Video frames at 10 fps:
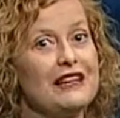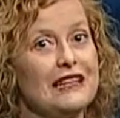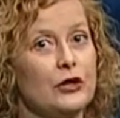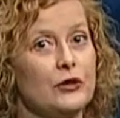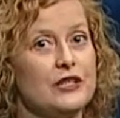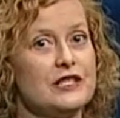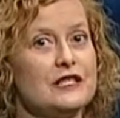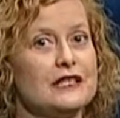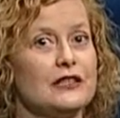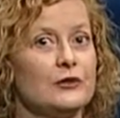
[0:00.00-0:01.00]

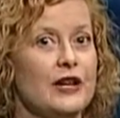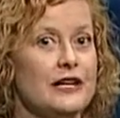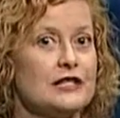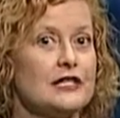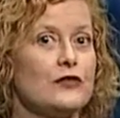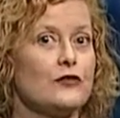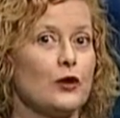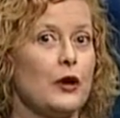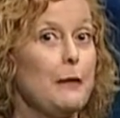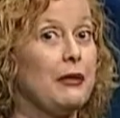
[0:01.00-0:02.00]
increase in arrests
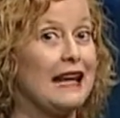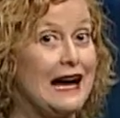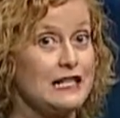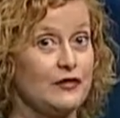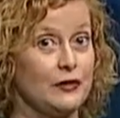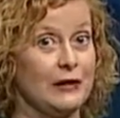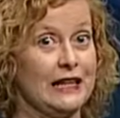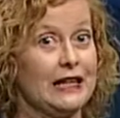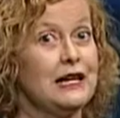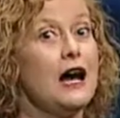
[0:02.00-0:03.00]
for
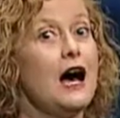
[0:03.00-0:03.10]
blasphemy